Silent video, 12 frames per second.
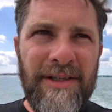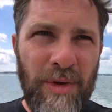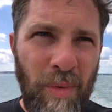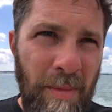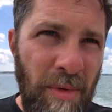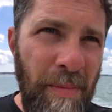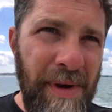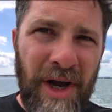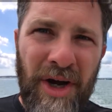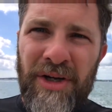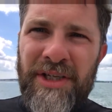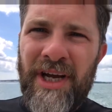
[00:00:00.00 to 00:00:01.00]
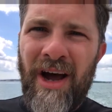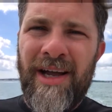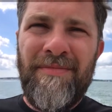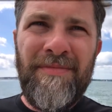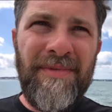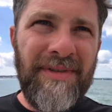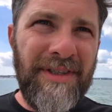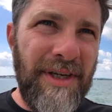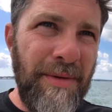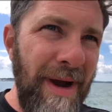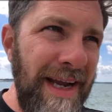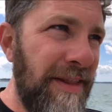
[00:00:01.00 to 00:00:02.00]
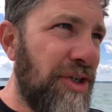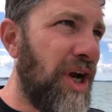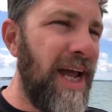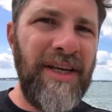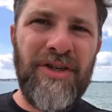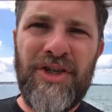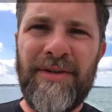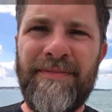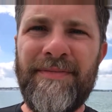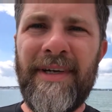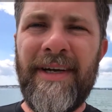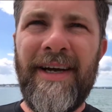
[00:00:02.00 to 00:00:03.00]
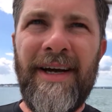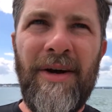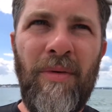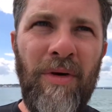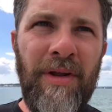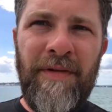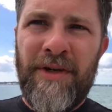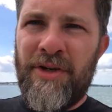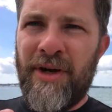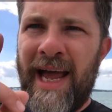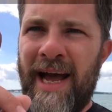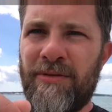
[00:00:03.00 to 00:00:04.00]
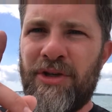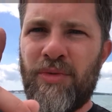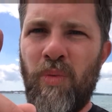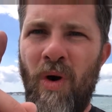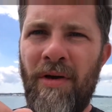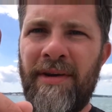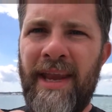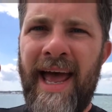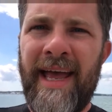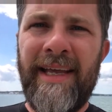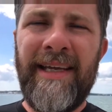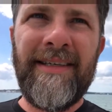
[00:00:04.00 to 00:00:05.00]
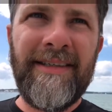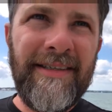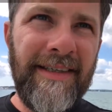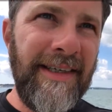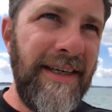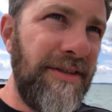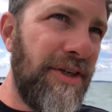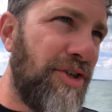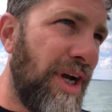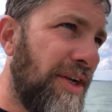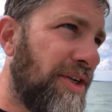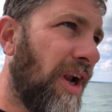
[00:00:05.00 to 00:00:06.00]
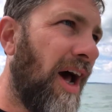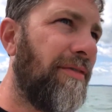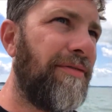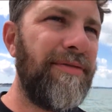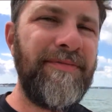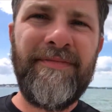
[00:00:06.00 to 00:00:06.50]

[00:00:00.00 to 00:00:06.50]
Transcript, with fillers: So when would be a good time to make the change? What if you took out just one day to change your life?